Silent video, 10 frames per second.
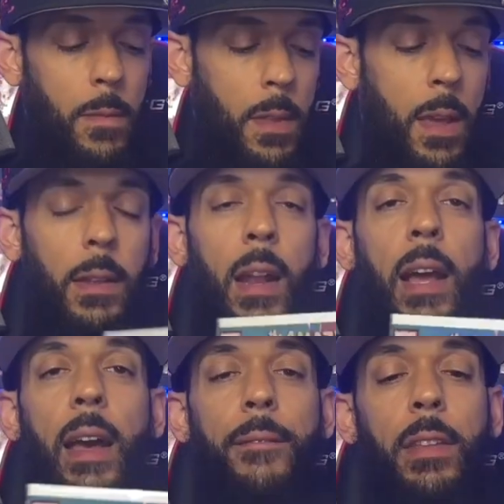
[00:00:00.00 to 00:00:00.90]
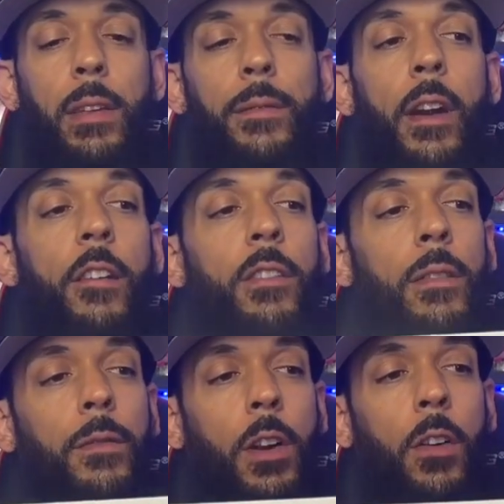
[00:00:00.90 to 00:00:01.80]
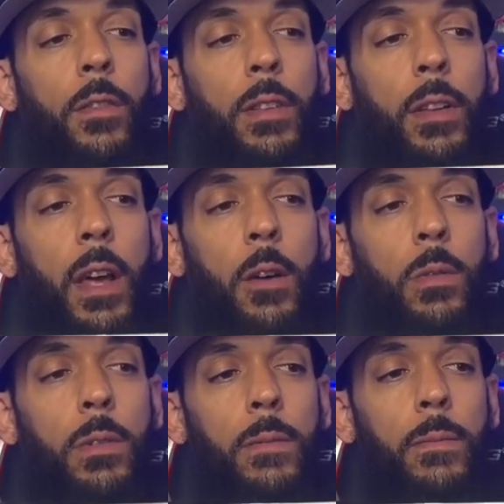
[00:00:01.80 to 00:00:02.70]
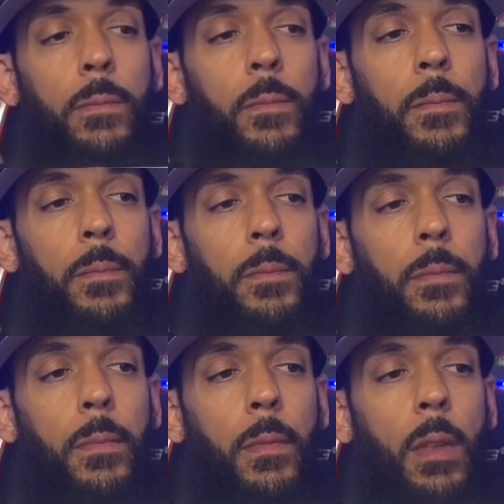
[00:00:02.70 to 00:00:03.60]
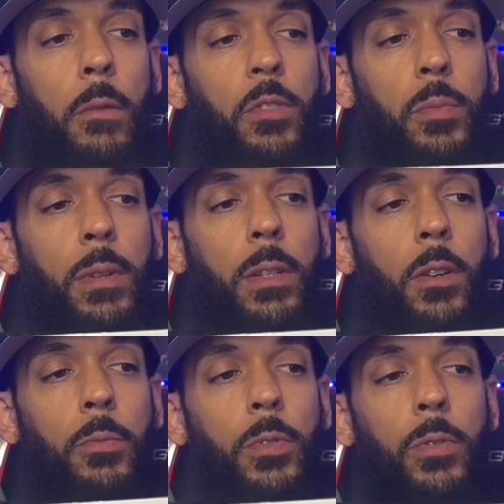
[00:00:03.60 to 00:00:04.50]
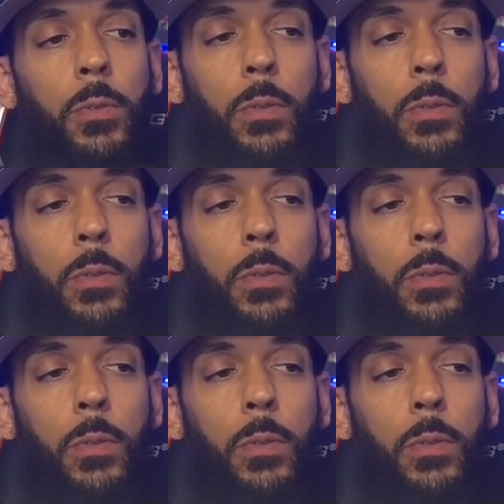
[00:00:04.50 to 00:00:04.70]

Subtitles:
And then I got the variant cover of that one. That one's pretty dope too.